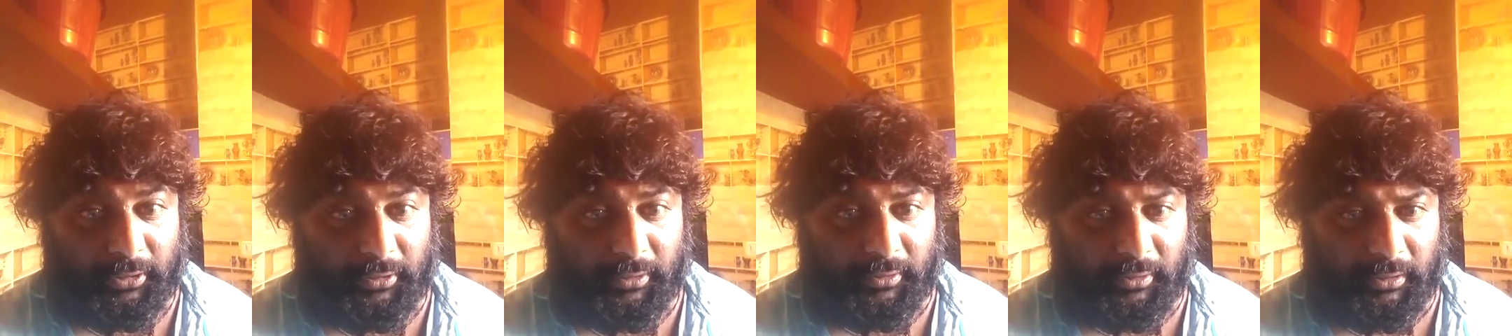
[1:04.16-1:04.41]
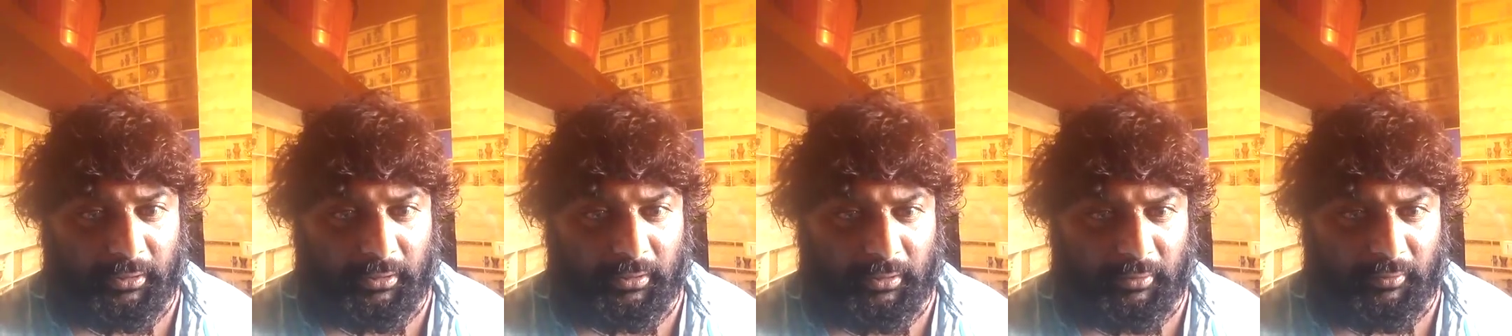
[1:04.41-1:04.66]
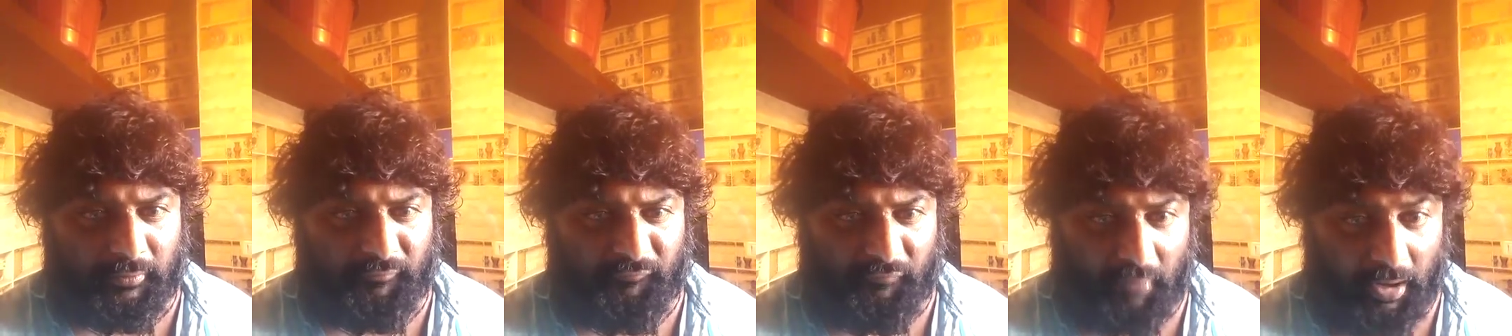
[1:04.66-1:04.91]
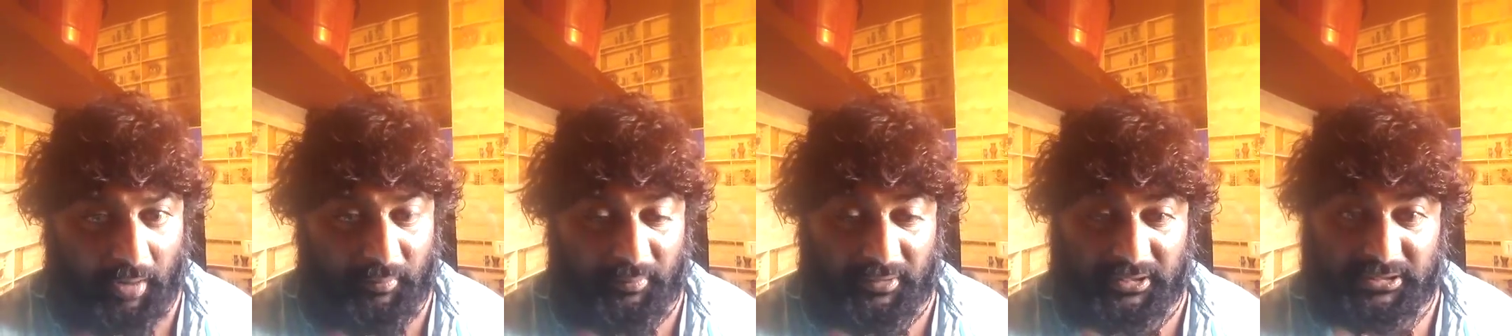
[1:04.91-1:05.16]
the
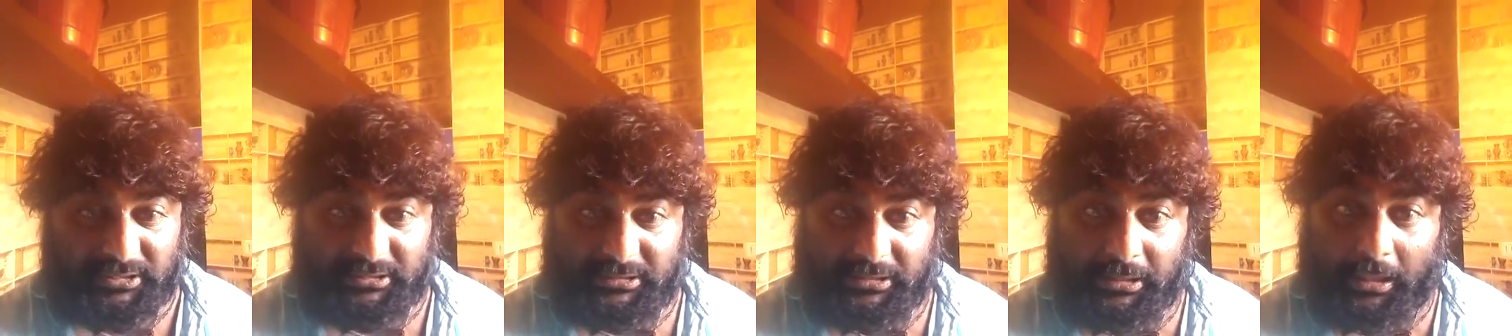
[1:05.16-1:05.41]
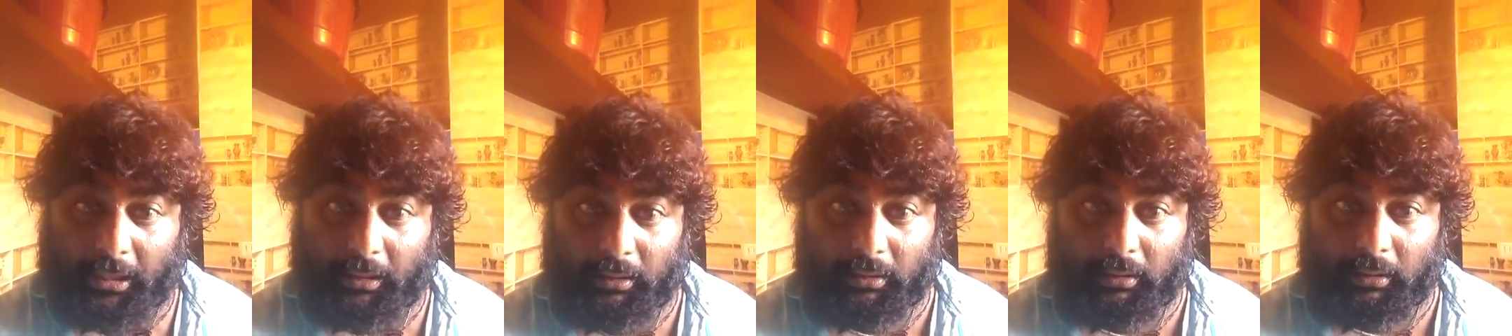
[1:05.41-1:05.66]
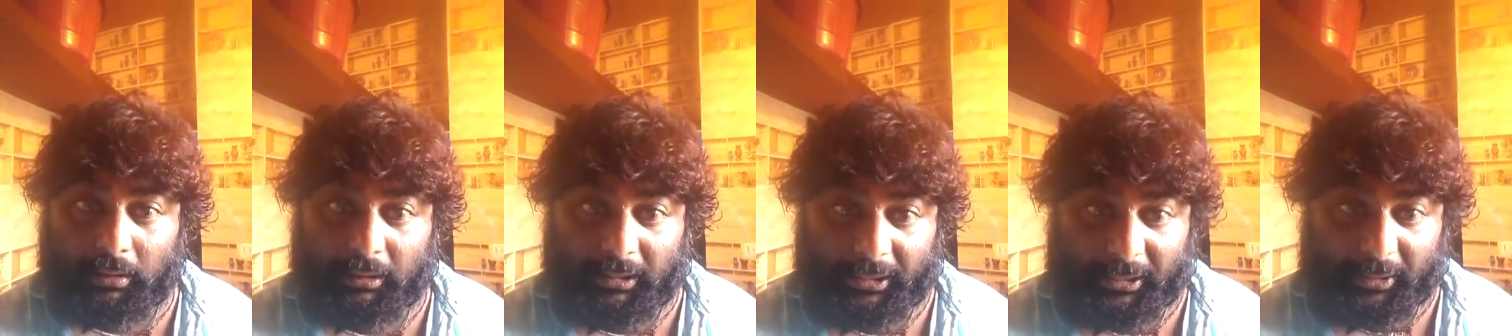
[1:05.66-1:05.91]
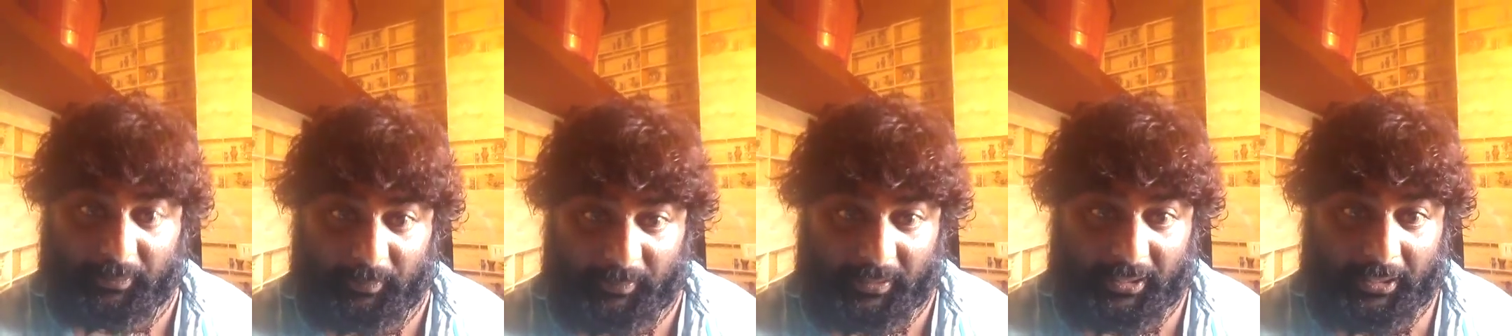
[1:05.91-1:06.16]
farmers
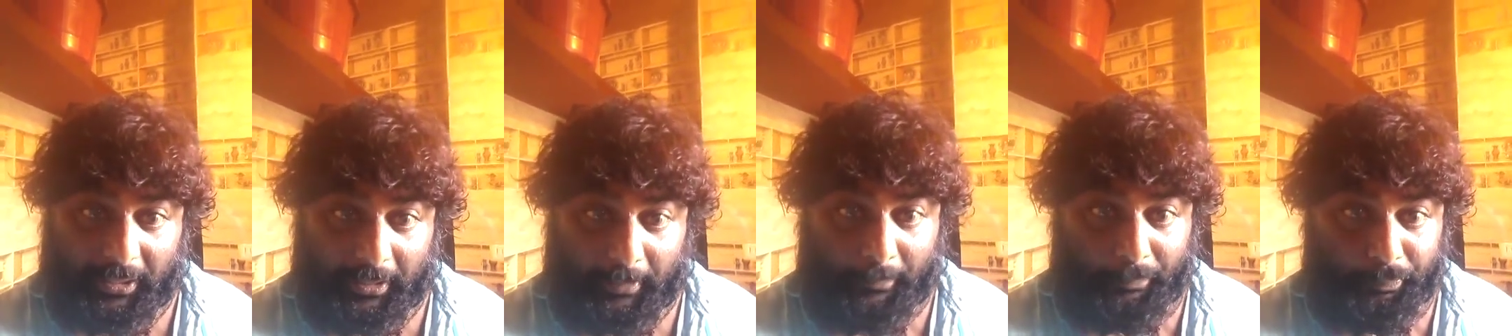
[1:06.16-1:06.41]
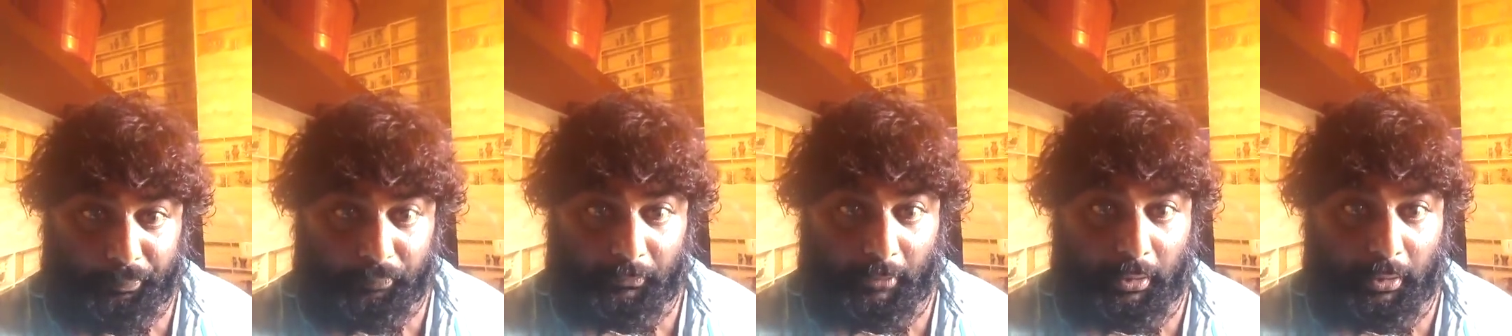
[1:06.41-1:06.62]
like me